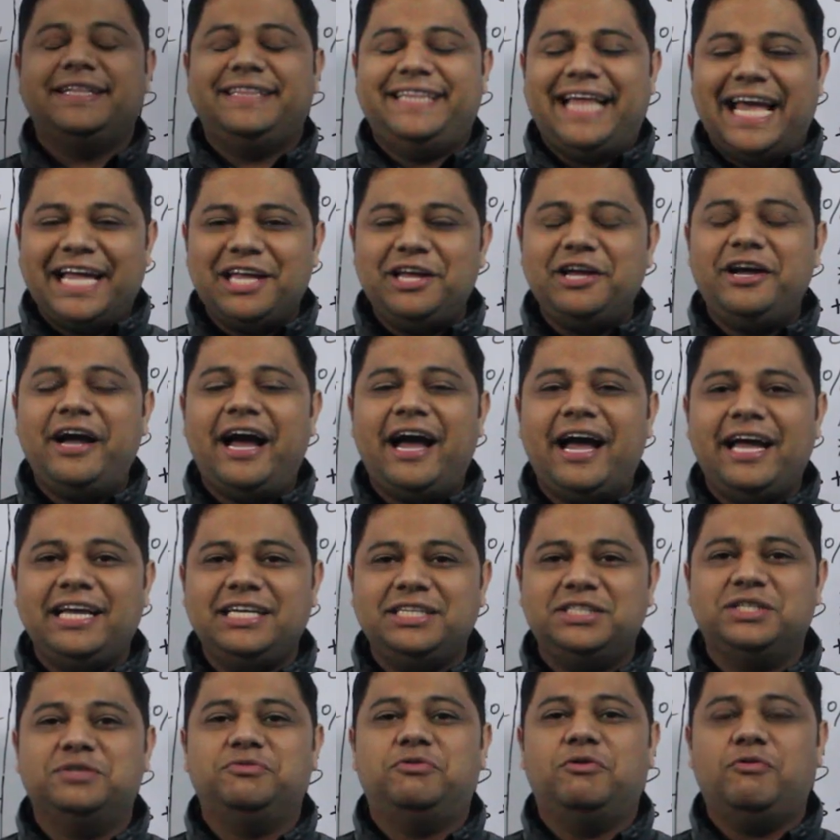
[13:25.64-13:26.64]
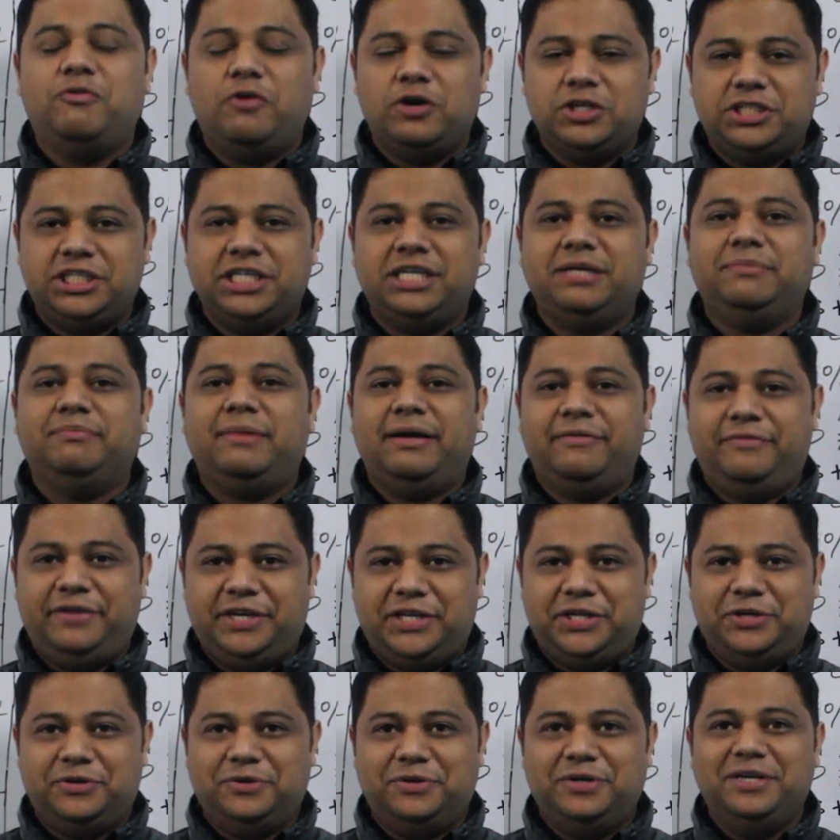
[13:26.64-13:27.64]
Thank you guys for watching my
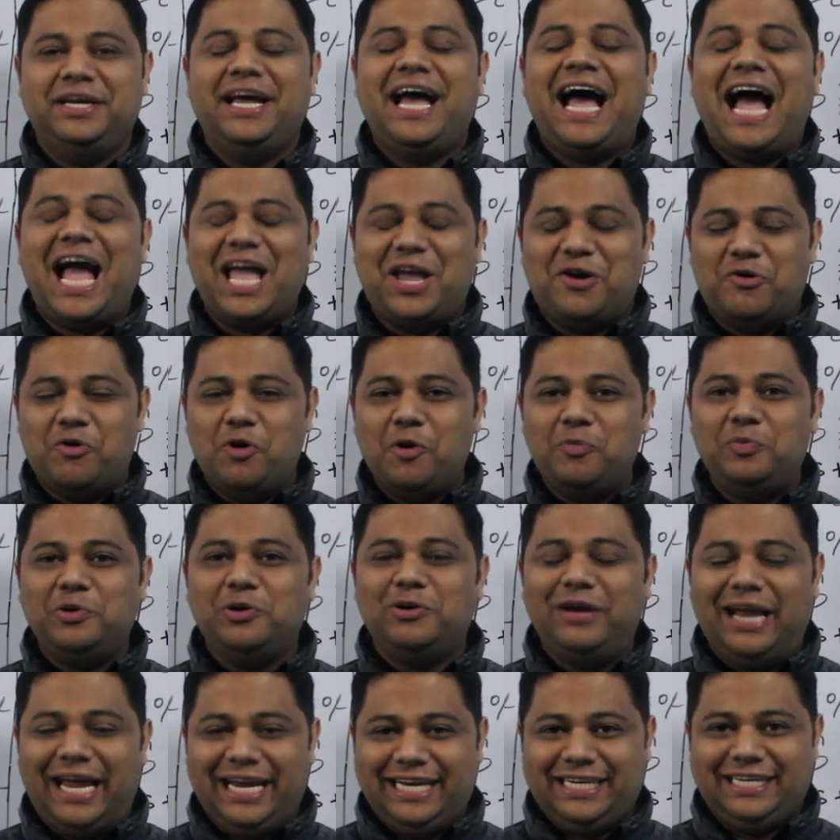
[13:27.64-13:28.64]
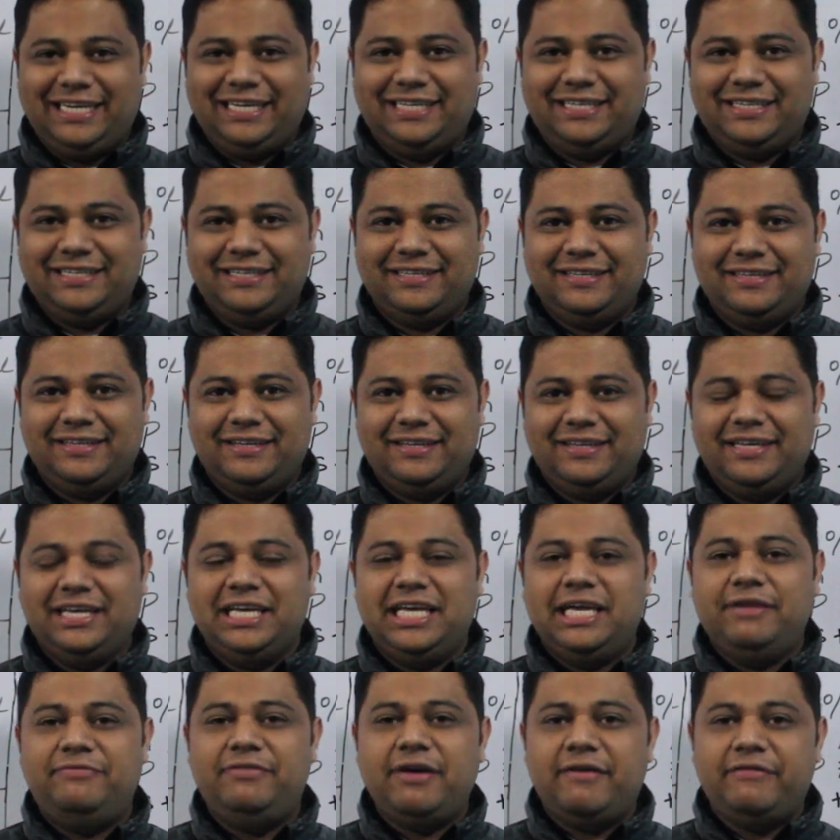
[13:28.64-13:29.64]
video. I hope you liked it.
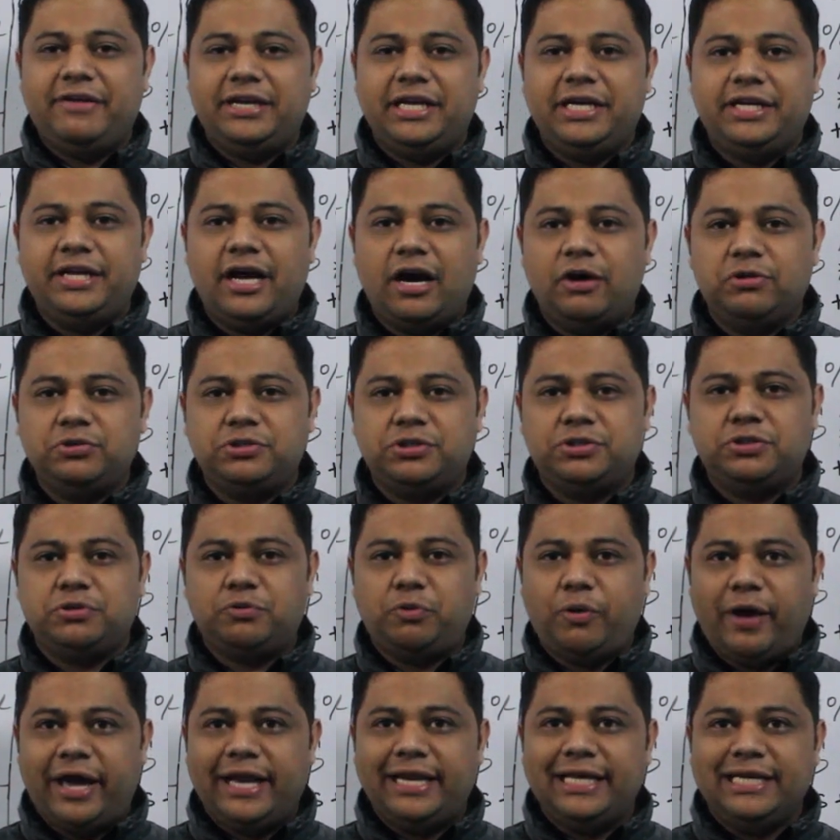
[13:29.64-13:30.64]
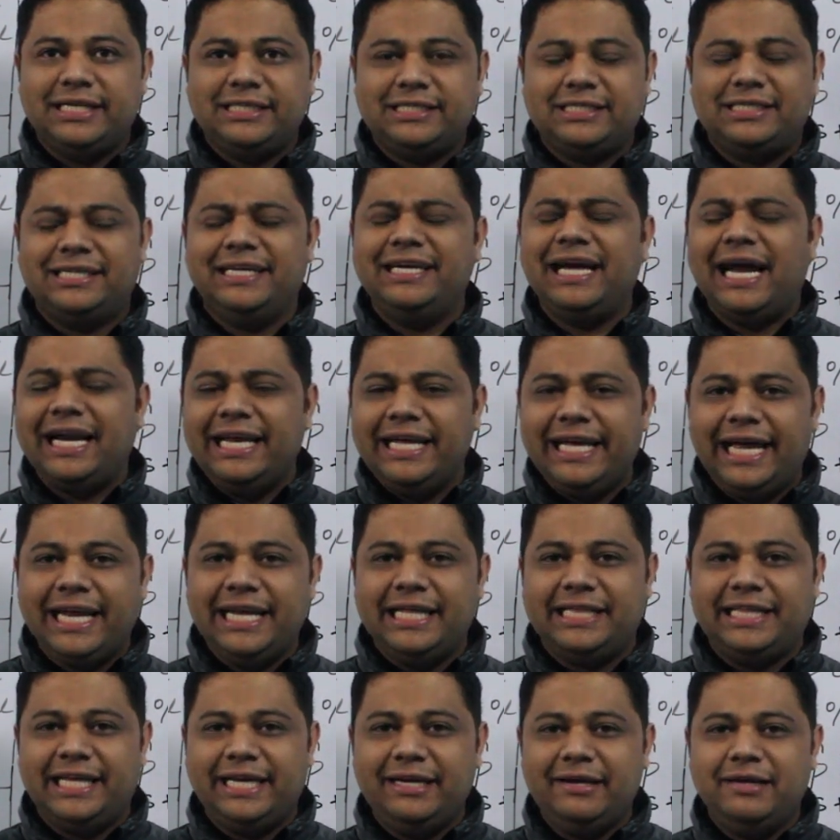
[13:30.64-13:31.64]
If you have any doubts, queries regarding
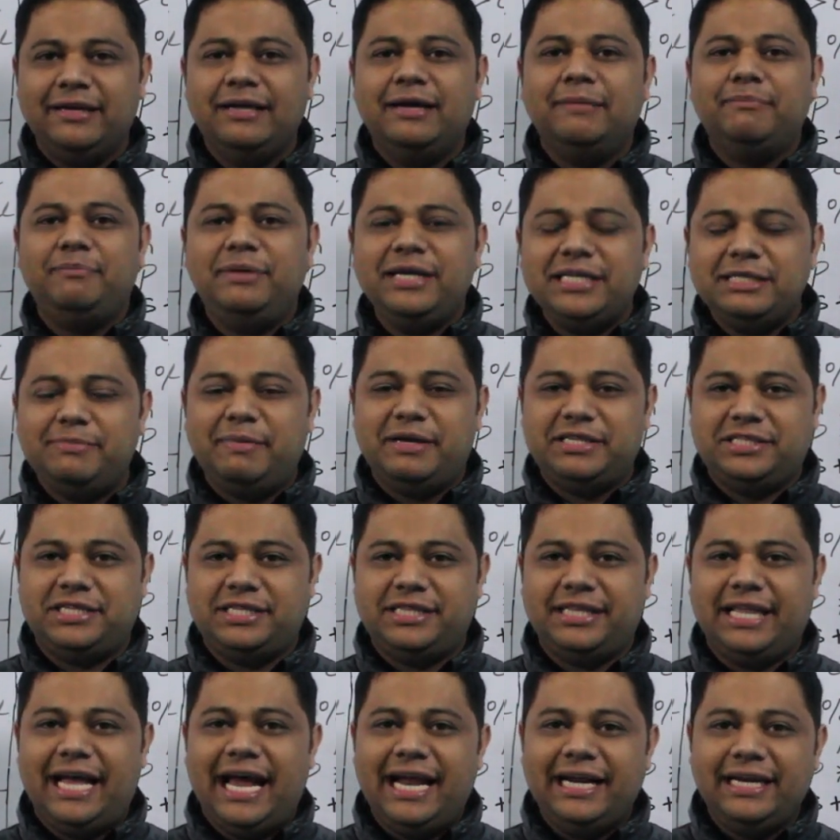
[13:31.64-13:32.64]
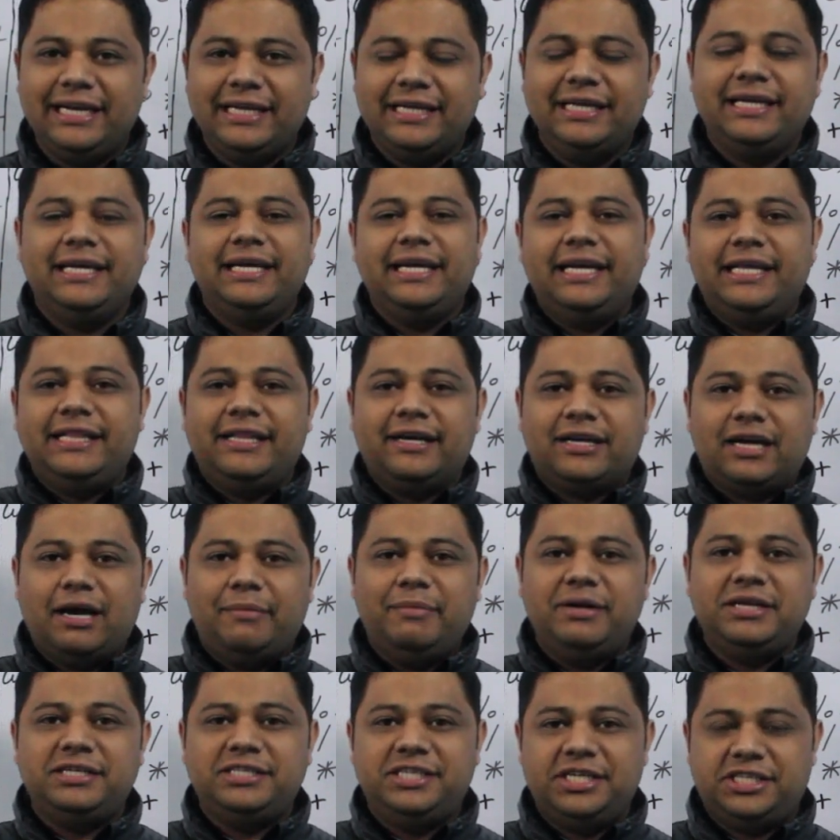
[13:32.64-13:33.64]
anything, please mention that in the
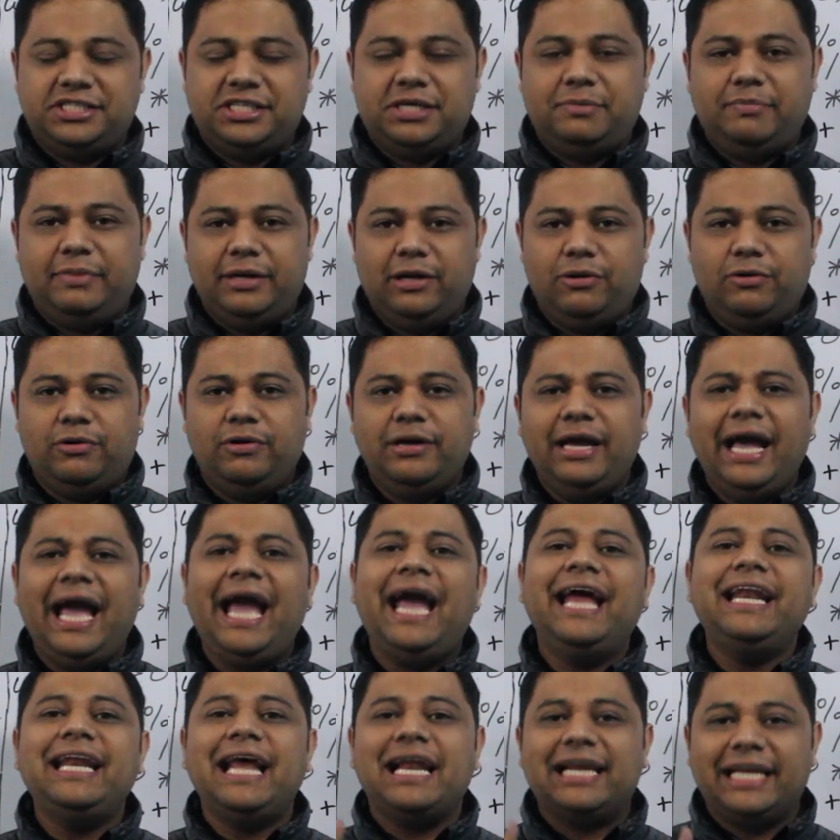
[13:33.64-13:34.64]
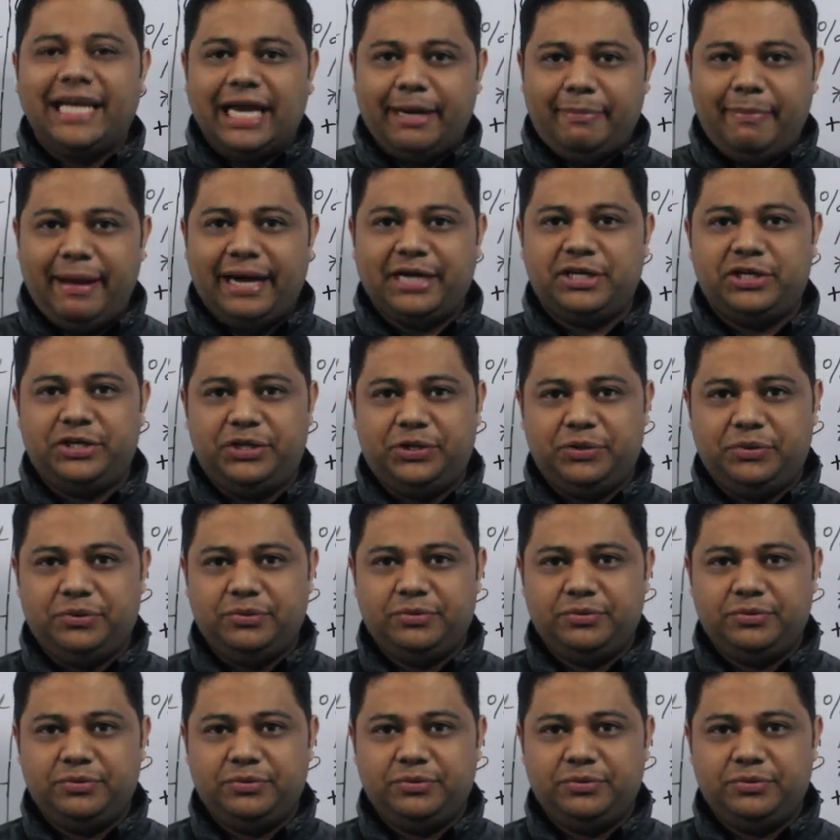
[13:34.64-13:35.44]
comment section below and I'll get back to you.